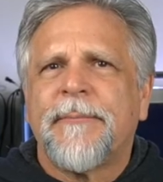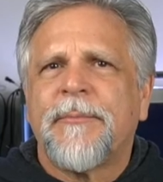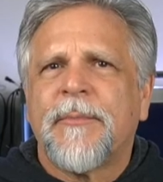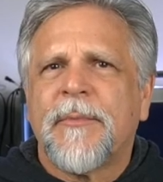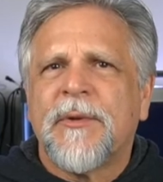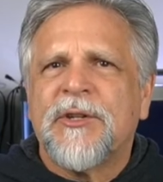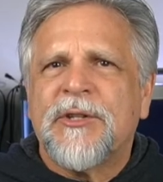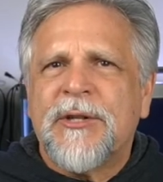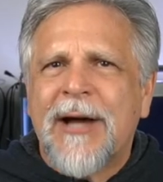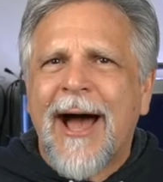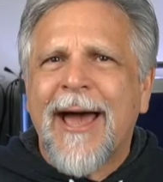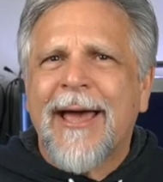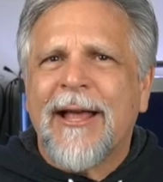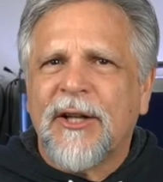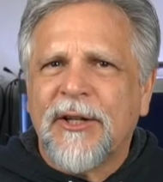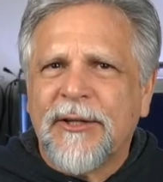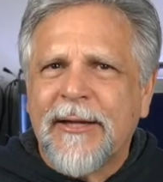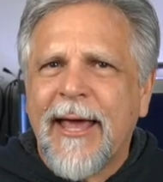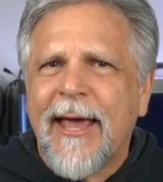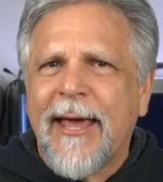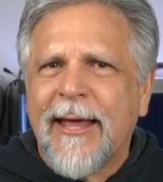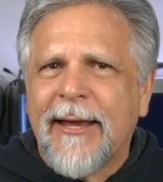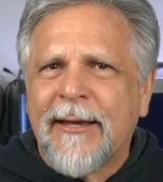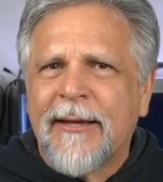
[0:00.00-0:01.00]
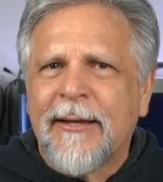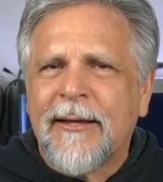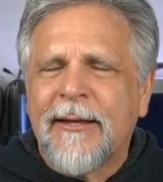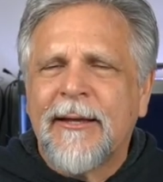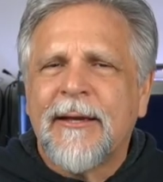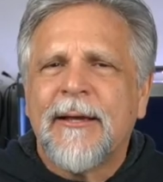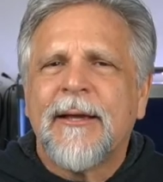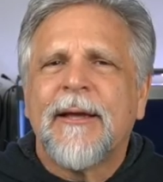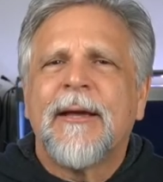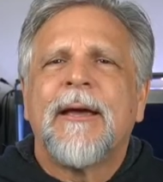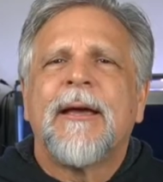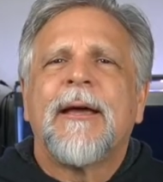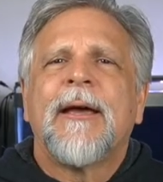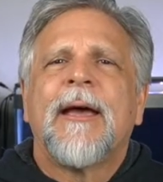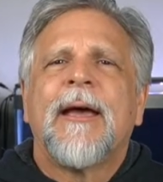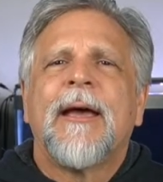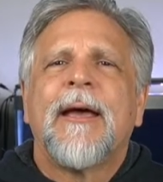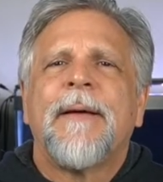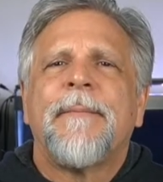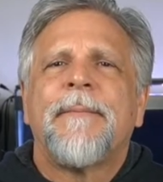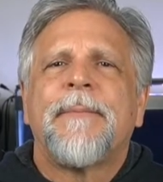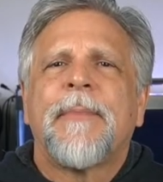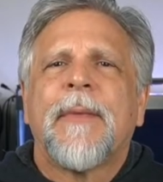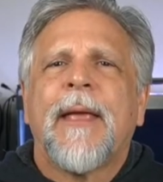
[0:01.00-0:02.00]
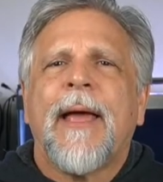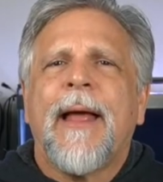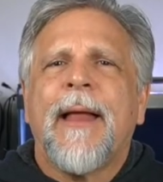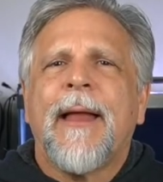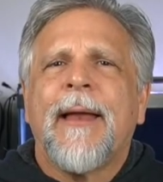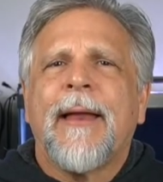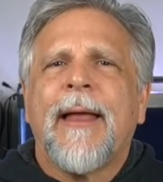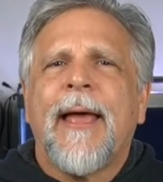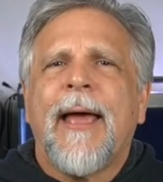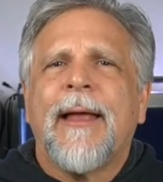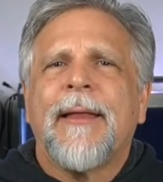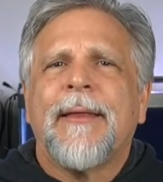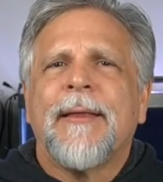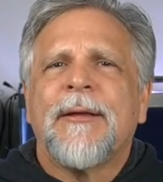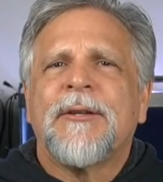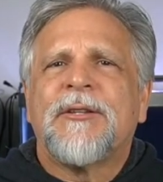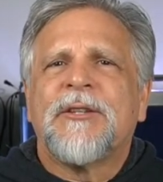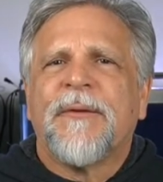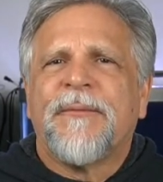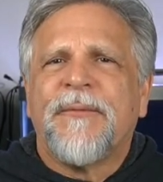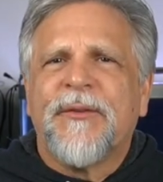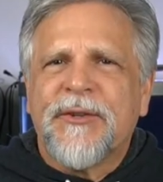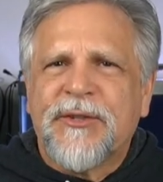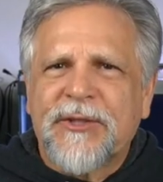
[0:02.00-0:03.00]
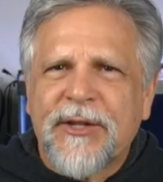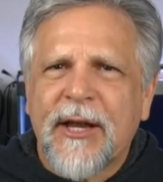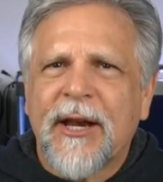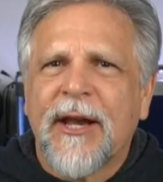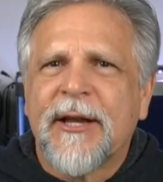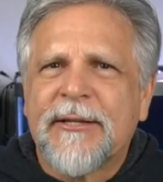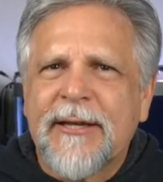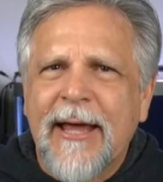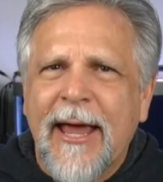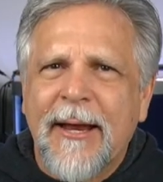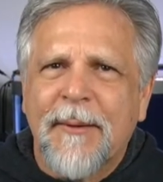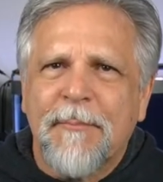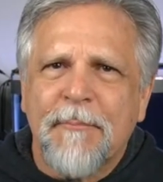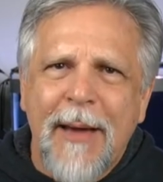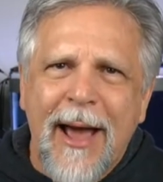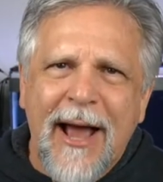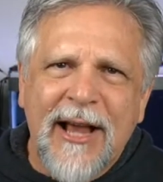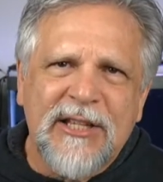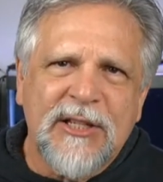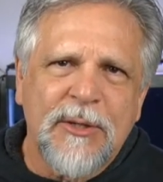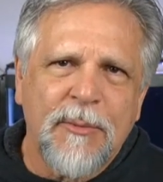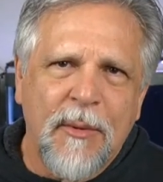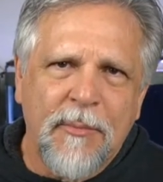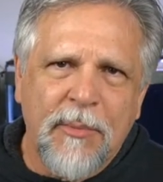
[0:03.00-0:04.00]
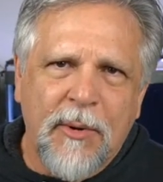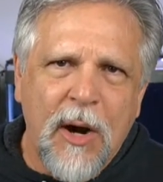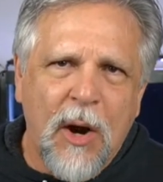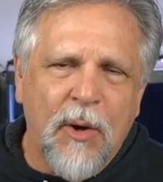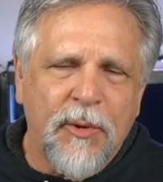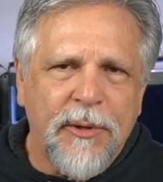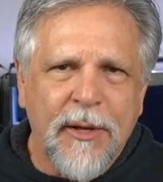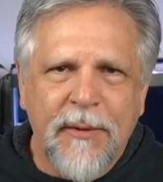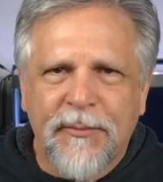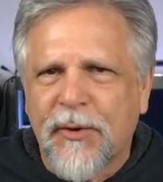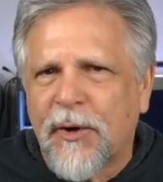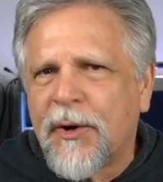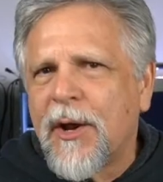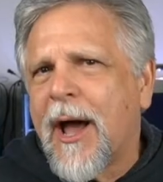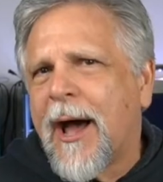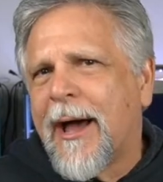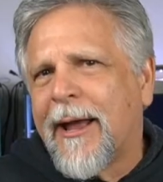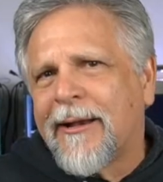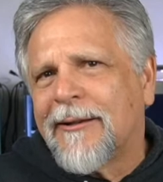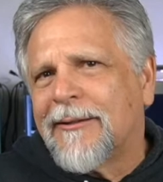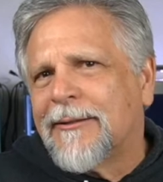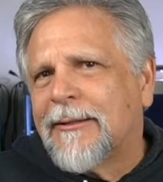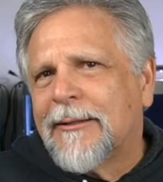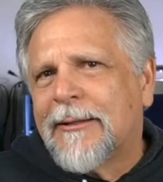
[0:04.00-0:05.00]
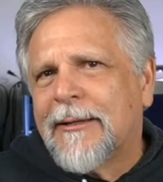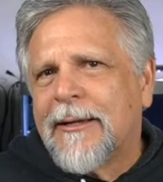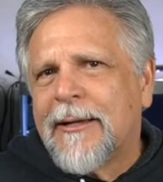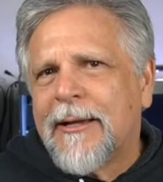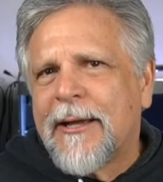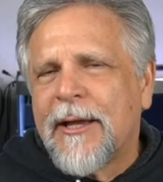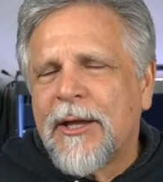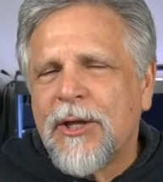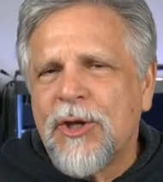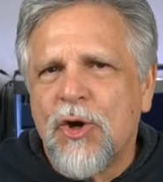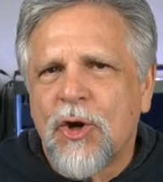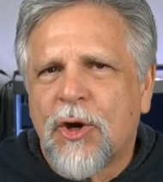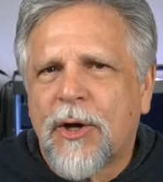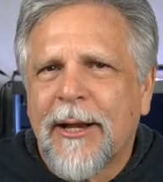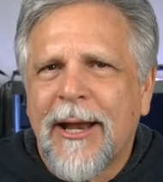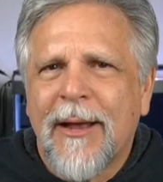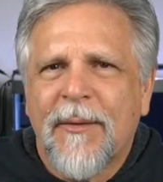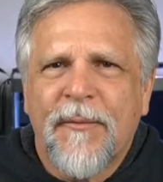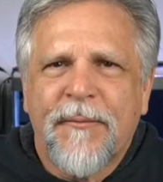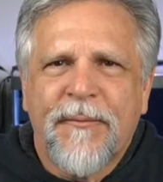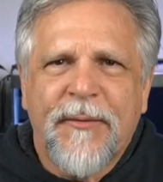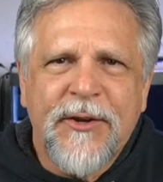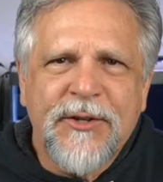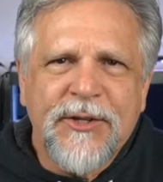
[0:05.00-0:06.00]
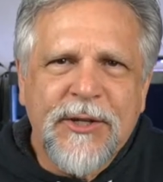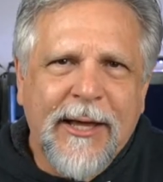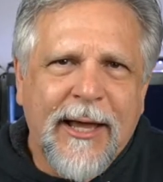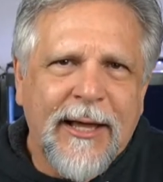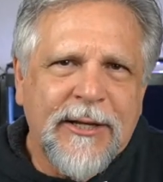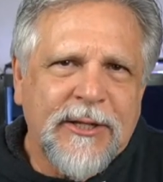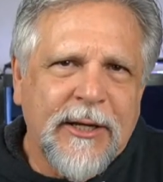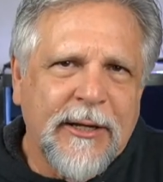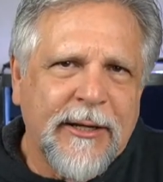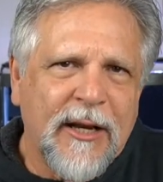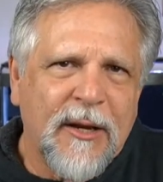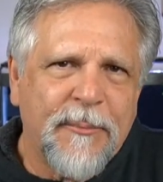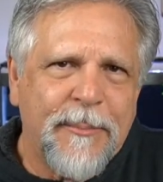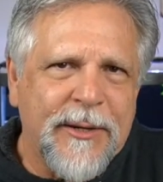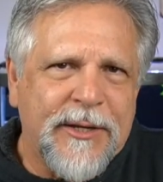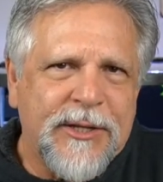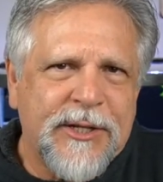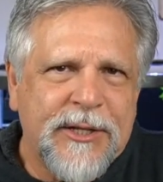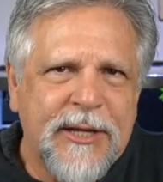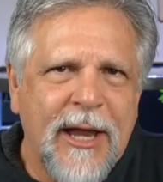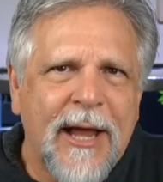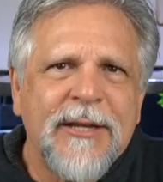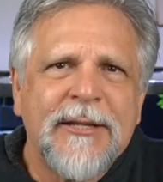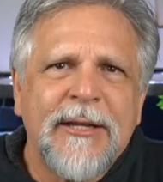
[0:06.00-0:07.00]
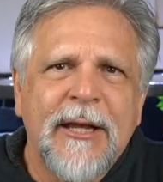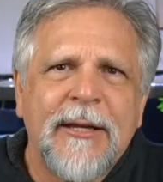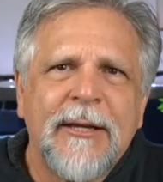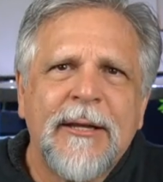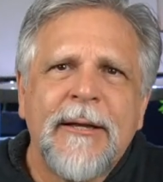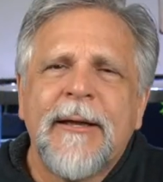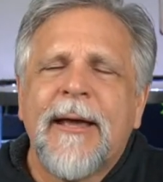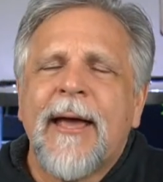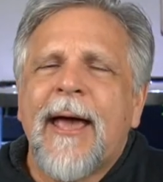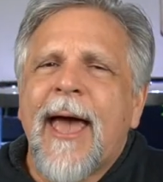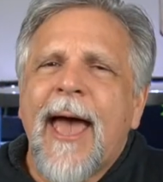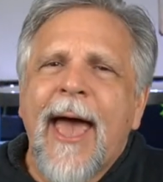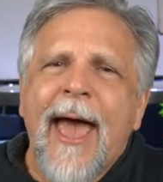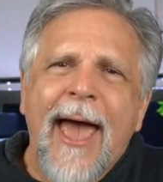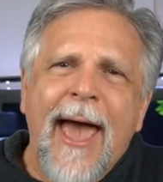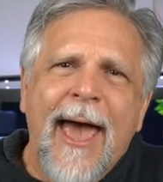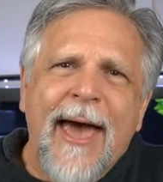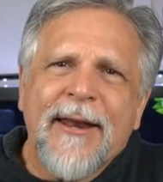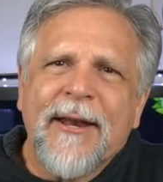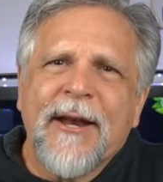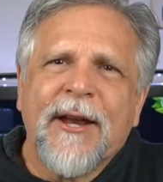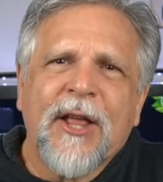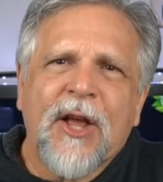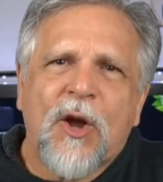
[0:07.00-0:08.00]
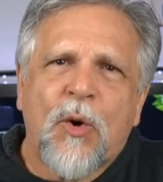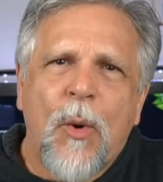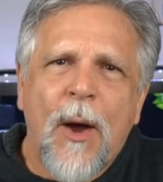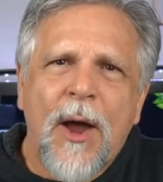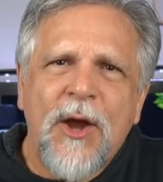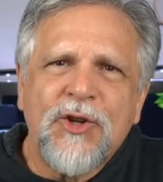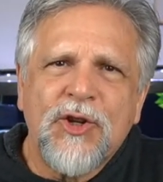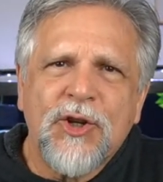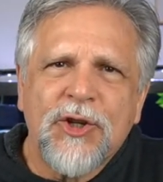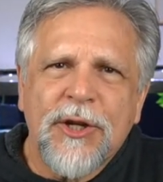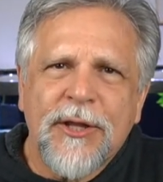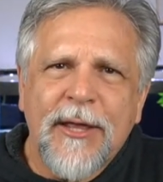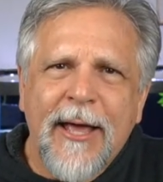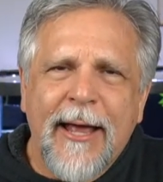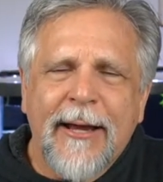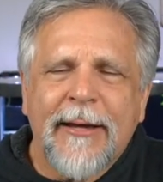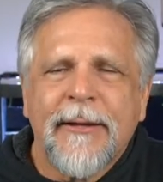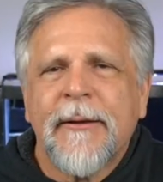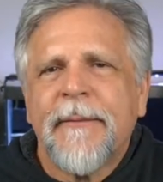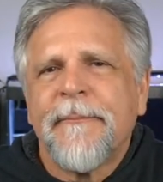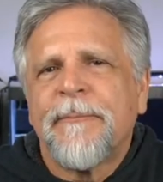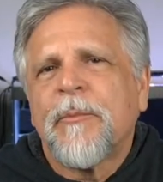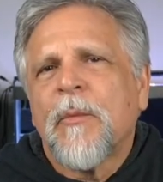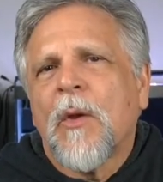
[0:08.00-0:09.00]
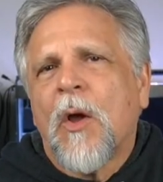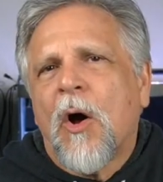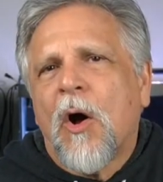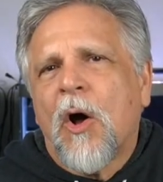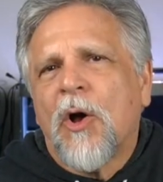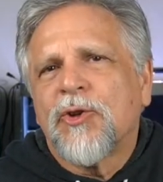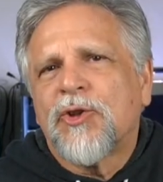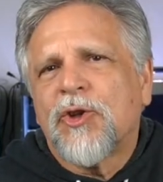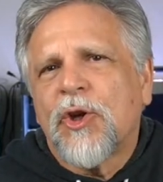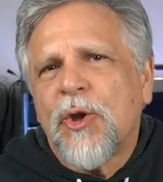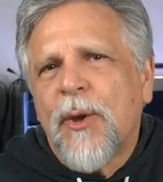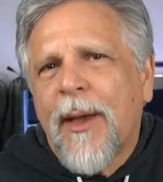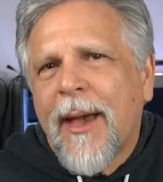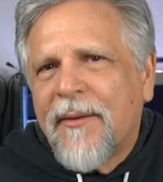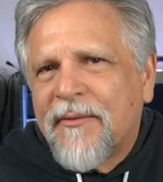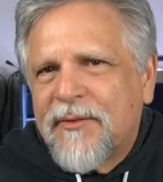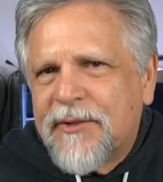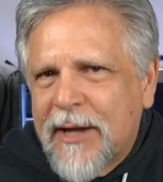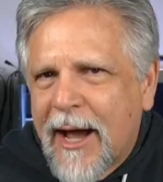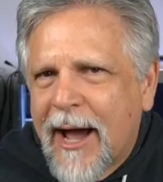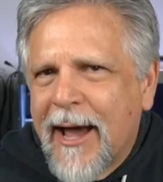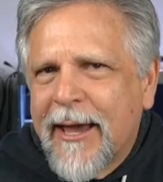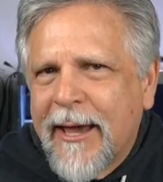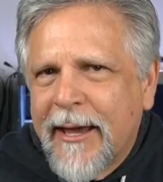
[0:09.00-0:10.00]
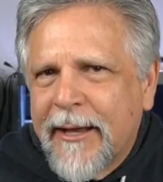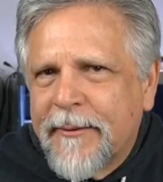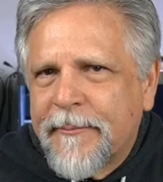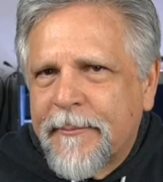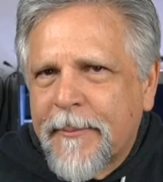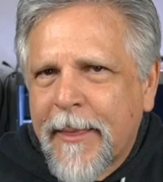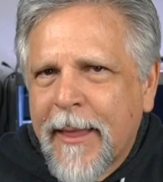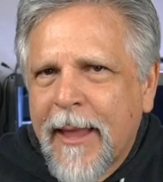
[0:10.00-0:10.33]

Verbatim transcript: dialed in and, and to facilitate maximum growth? If they're not, you could have a fish that gets a little bit stunted. Add an equation to that. Also, you have diet.